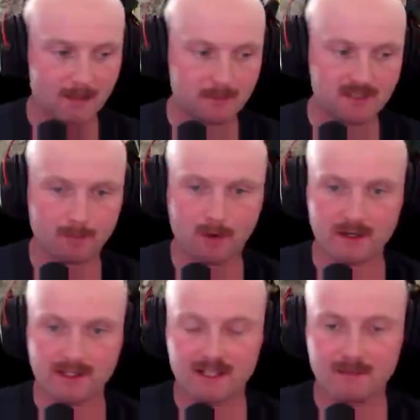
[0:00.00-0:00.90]

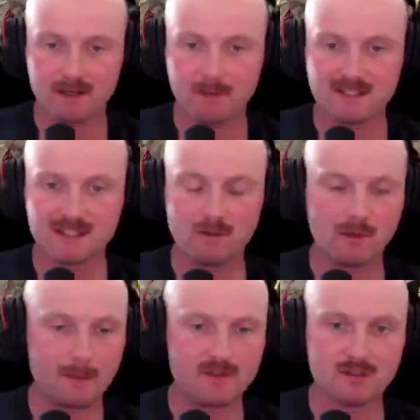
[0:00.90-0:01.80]
supporting the enemy. Basically
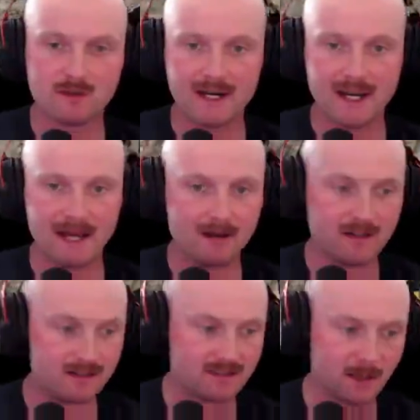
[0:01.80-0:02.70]
what I'm doing right now
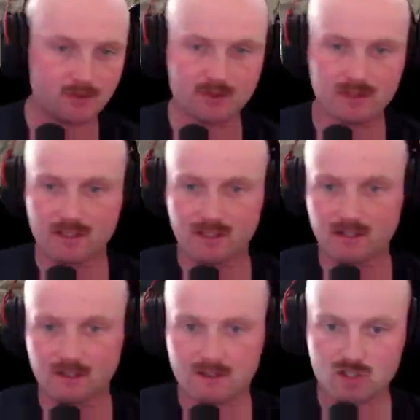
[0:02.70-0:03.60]
is I'm
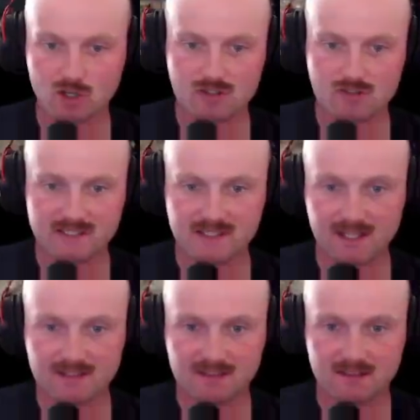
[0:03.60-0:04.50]
doing charge
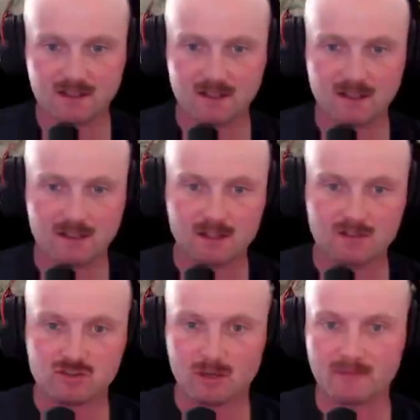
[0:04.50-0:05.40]
resets.
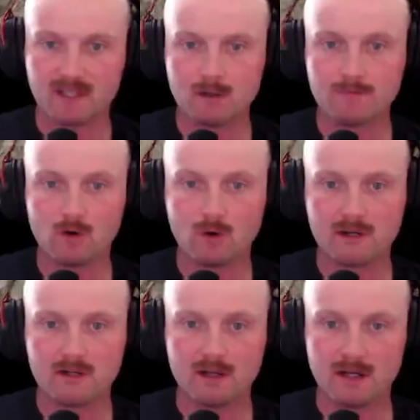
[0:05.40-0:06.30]
So I'm getting them
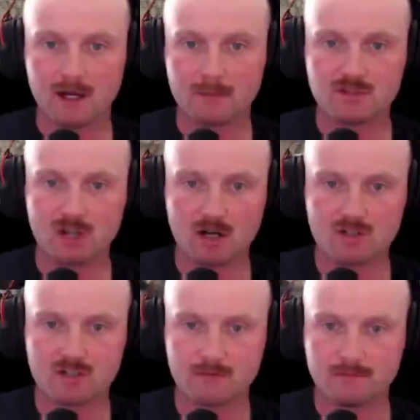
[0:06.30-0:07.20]
forward. I'm
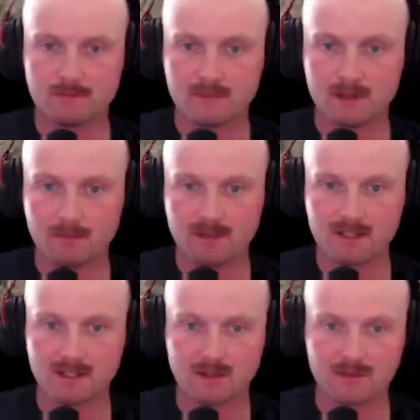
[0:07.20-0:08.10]
charging them. I'm
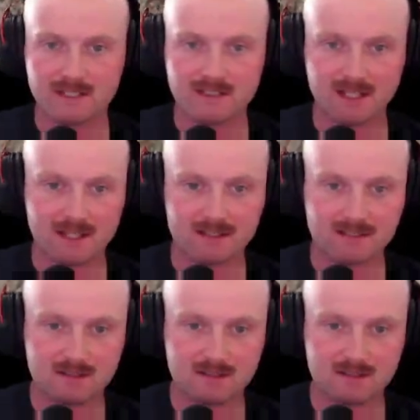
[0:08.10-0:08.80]
getting their resets.